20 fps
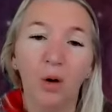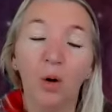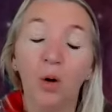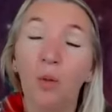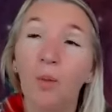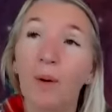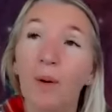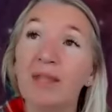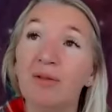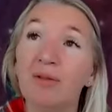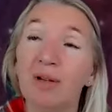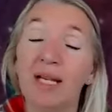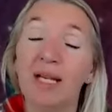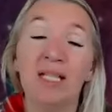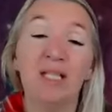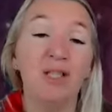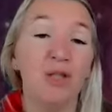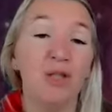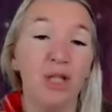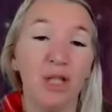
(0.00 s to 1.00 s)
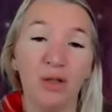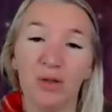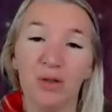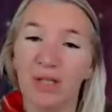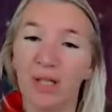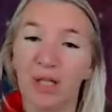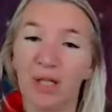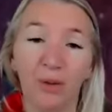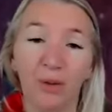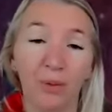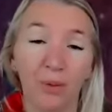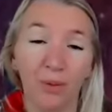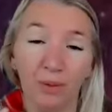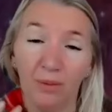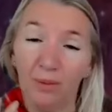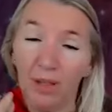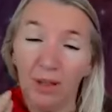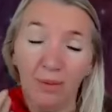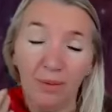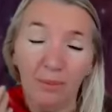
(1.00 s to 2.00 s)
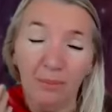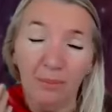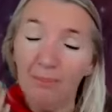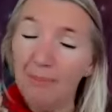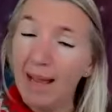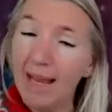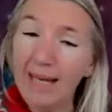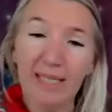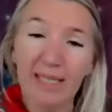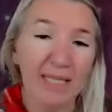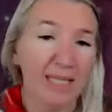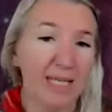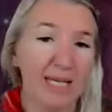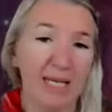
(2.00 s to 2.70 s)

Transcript: or whether it is due to many